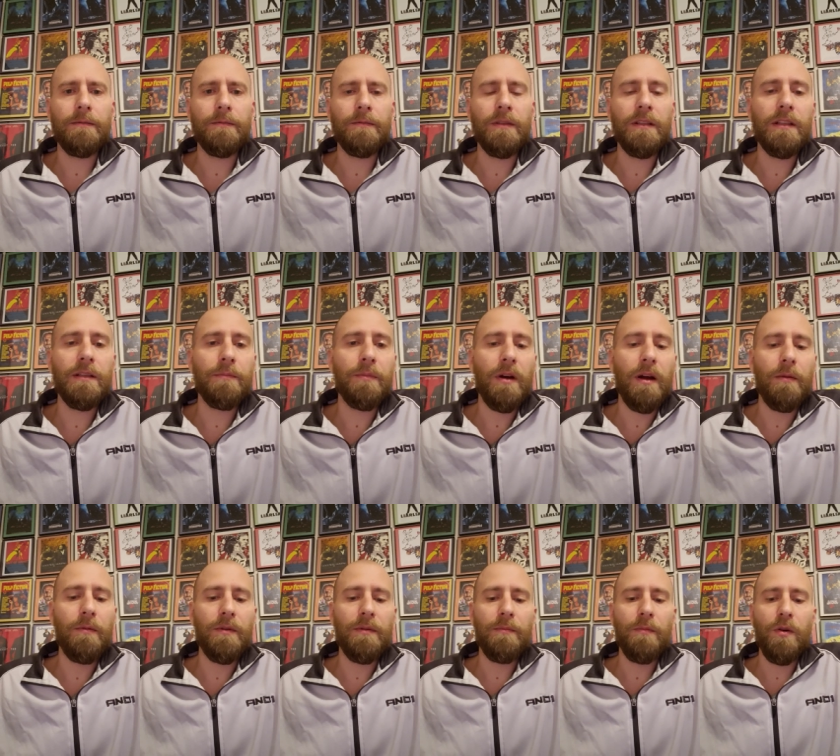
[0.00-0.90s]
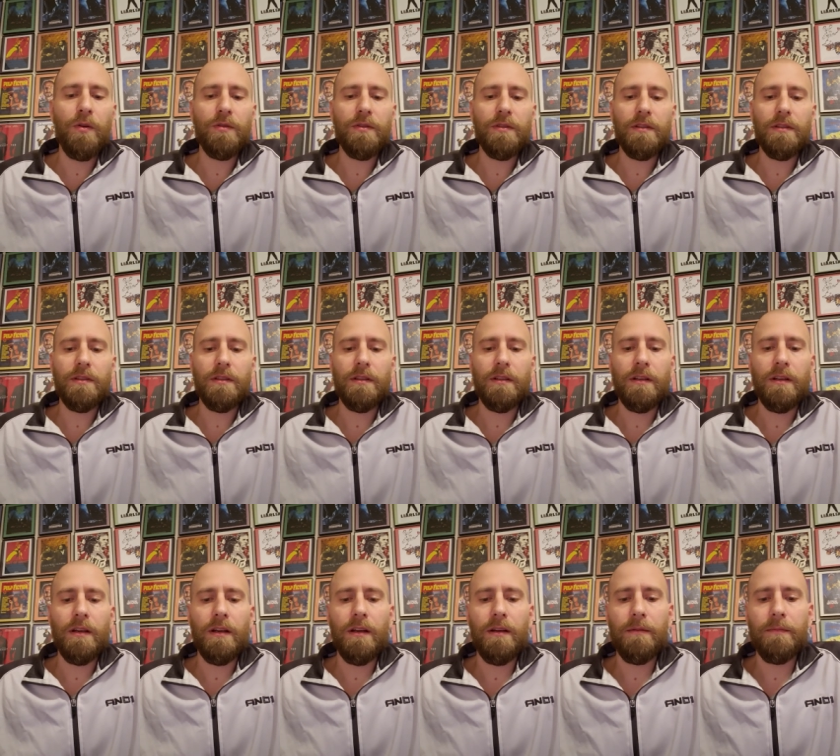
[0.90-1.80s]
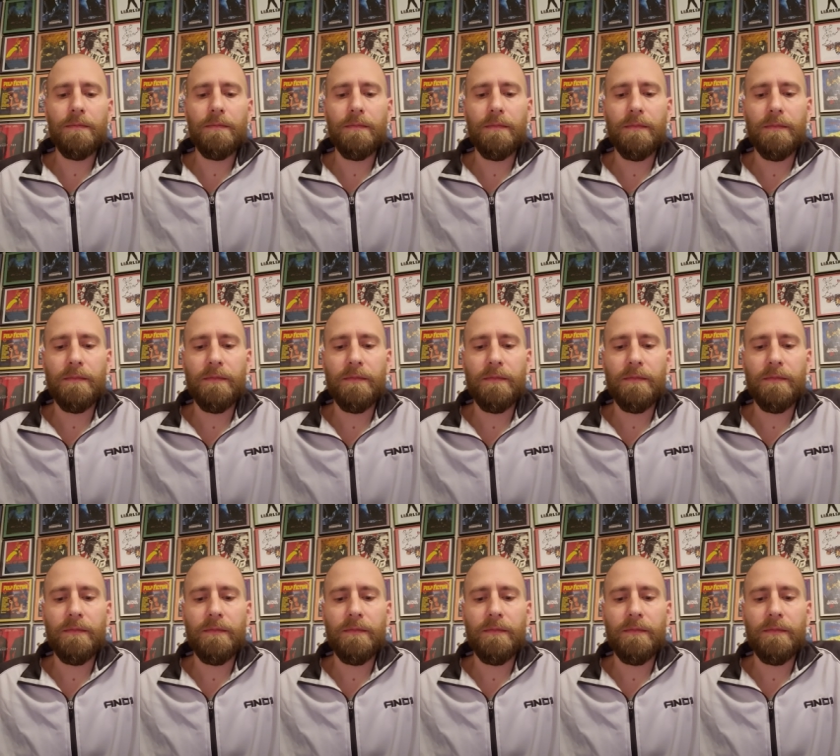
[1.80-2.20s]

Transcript: really the problem with most um,